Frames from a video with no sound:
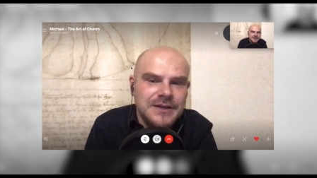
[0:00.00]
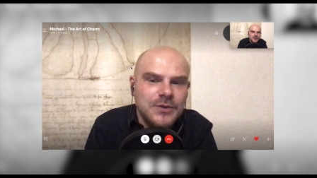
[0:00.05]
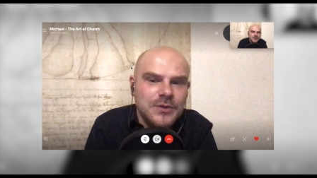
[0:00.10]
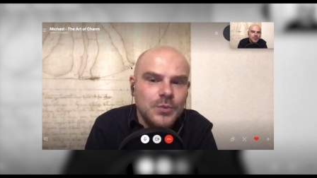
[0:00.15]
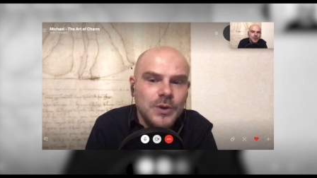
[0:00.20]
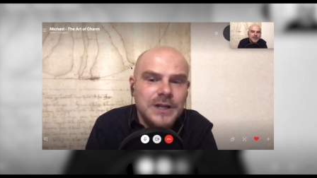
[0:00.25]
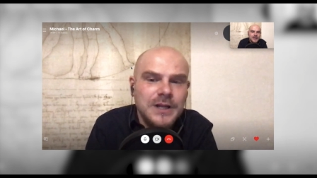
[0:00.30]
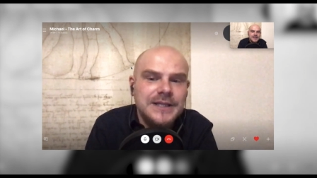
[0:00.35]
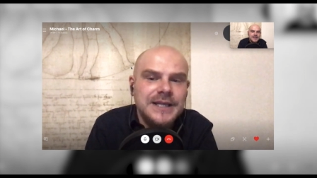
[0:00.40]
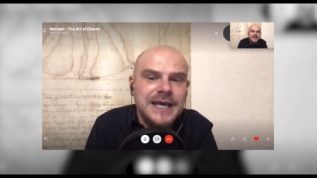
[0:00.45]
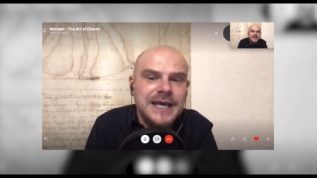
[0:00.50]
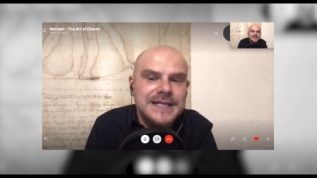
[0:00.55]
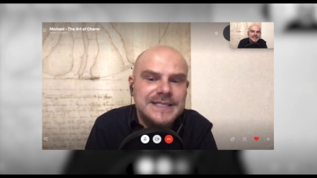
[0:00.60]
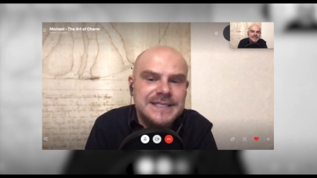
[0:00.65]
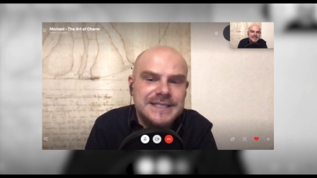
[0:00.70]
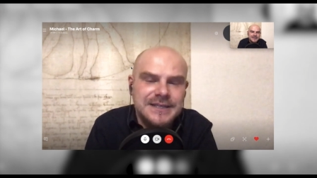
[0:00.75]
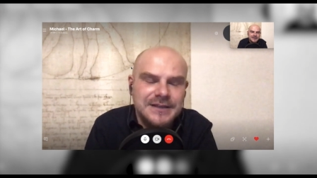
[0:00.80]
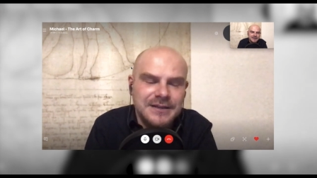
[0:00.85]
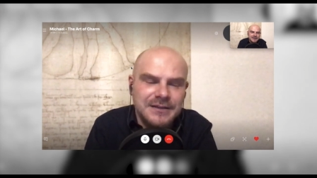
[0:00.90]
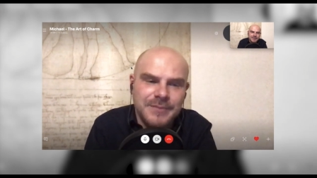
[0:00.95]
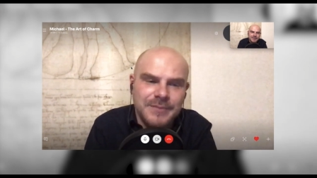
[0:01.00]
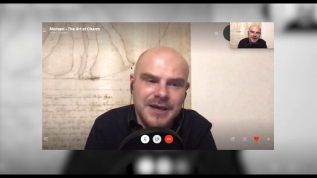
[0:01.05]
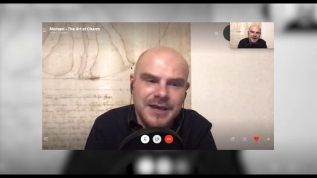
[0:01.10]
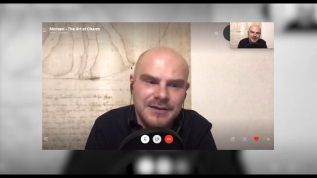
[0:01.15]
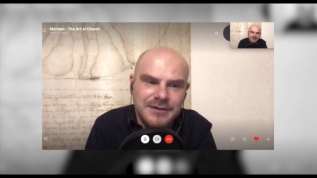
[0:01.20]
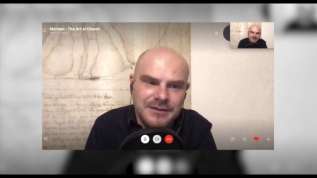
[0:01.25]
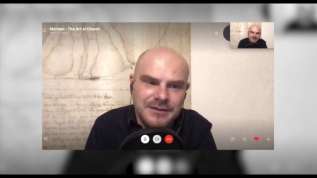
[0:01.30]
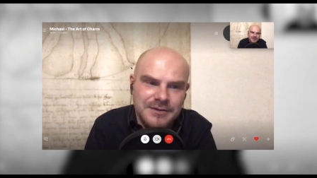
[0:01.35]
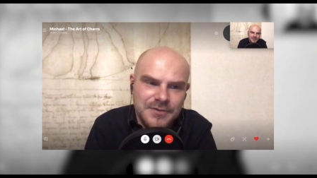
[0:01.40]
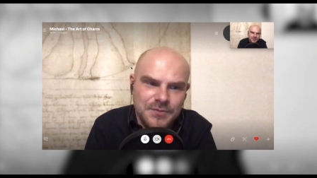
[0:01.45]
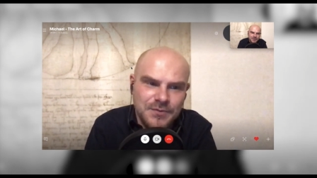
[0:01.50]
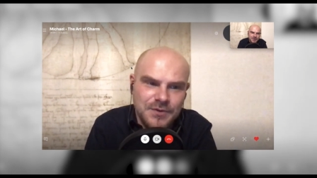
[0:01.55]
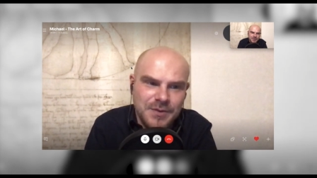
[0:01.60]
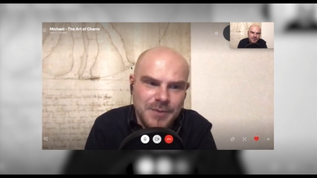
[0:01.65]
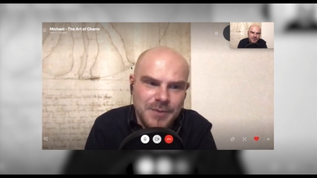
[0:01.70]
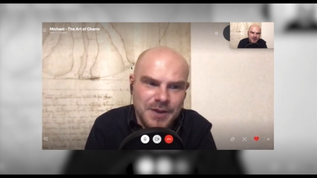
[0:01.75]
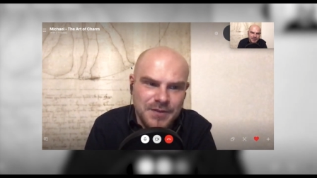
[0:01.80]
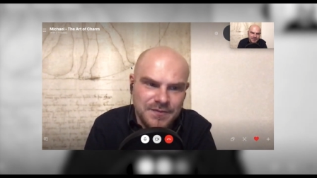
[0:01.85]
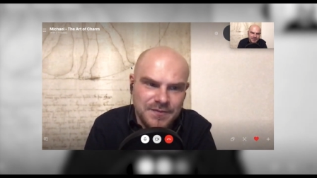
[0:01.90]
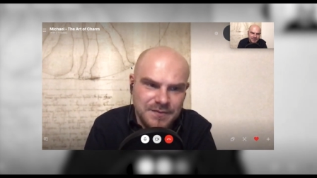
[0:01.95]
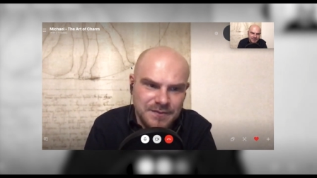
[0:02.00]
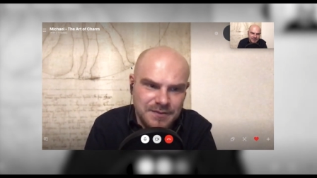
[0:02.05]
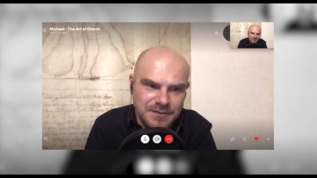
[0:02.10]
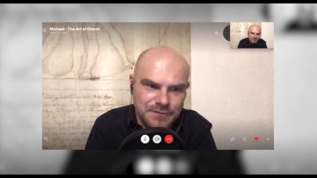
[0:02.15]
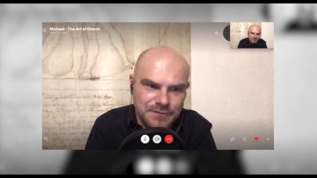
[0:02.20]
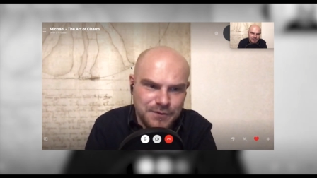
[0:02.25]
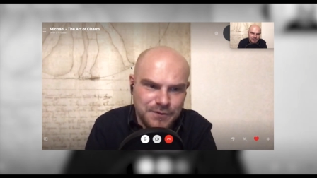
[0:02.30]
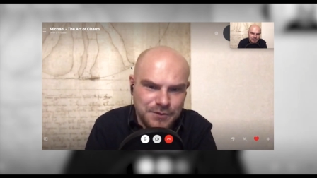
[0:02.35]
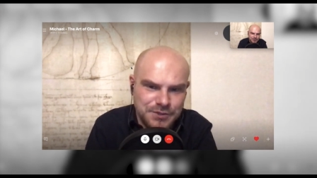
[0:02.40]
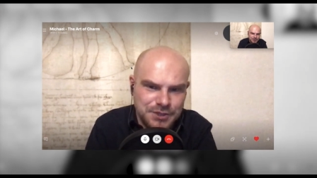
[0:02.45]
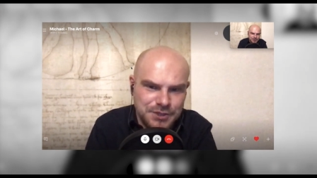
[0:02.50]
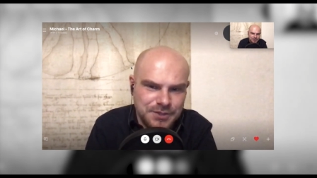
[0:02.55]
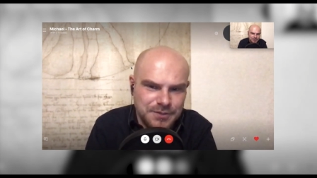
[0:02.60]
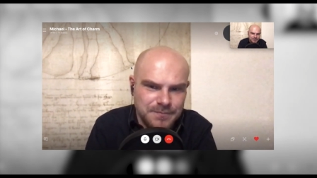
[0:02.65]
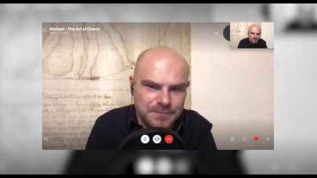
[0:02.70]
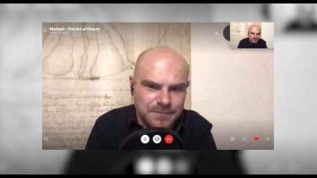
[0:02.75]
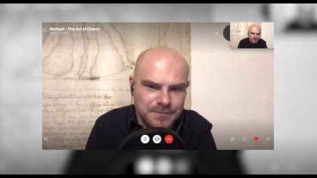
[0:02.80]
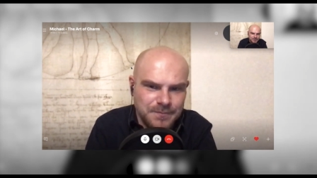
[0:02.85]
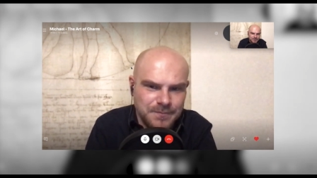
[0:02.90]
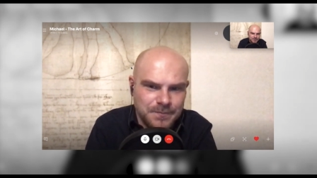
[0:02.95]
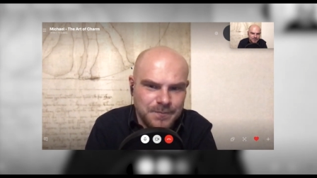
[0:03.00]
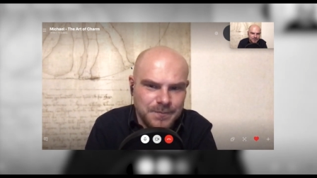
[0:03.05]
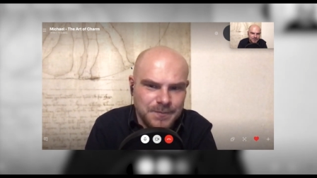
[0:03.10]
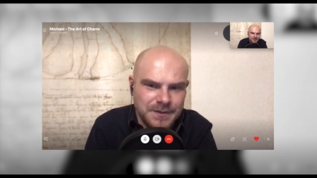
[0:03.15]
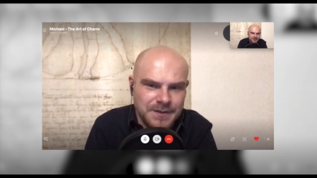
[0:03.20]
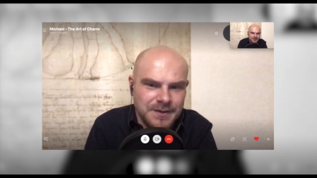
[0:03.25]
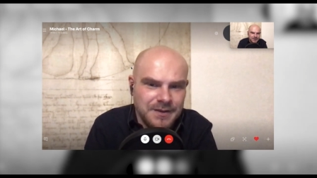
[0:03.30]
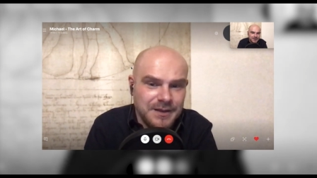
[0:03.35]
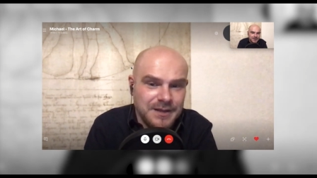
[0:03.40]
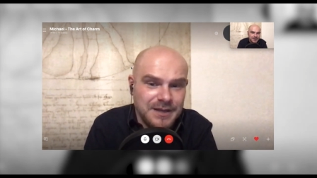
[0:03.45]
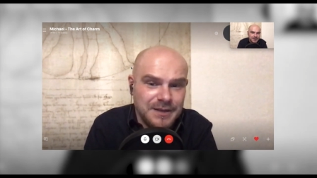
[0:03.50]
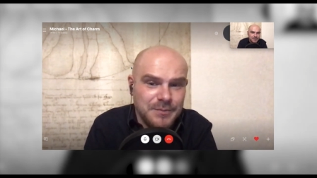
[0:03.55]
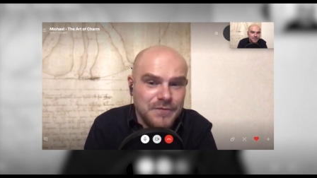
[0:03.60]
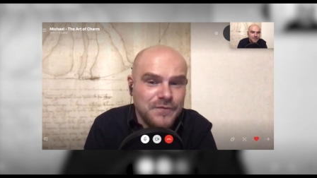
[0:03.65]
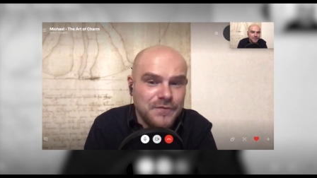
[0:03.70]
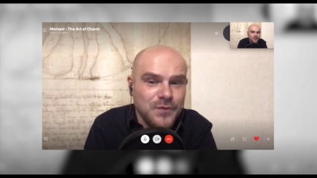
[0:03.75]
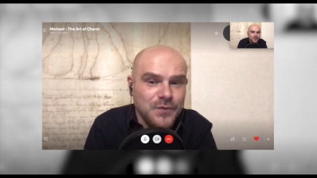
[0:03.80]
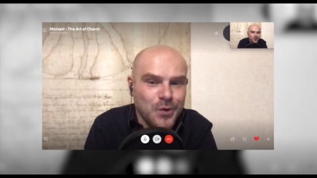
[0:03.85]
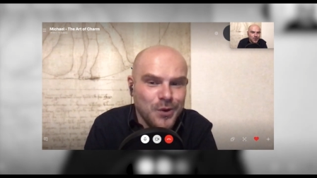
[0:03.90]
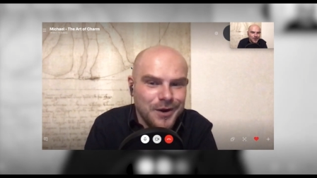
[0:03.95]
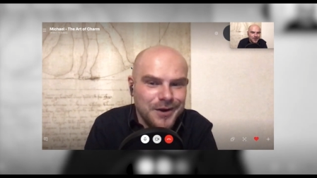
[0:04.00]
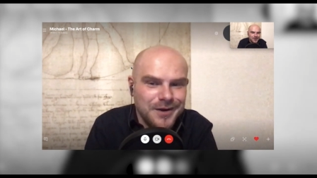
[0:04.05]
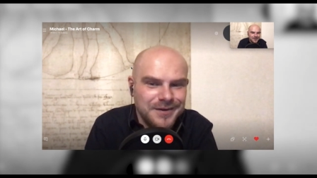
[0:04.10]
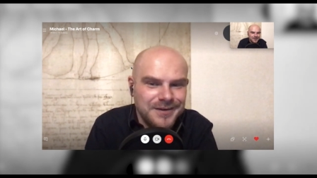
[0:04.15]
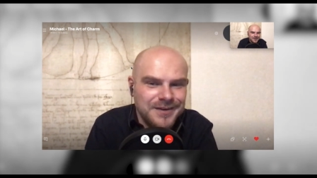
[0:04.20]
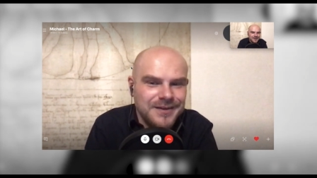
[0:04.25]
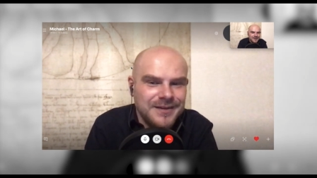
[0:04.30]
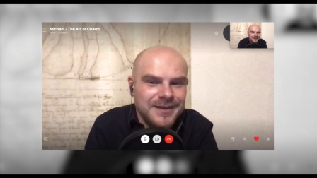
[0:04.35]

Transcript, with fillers: will that still matter three months in the future? Number four,